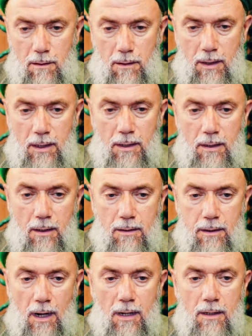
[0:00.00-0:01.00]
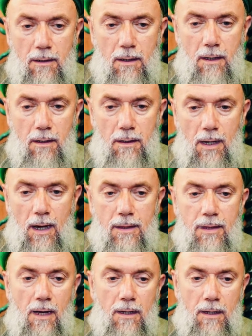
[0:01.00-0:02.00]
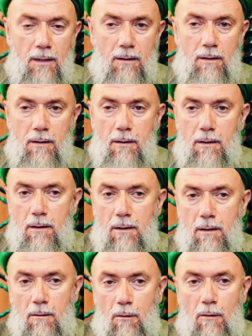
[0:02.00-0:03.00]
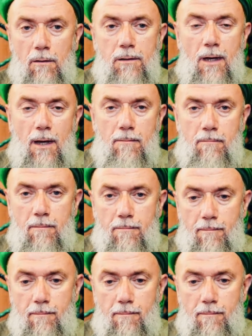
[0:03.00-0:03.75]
They are trying, they are attacking whole time.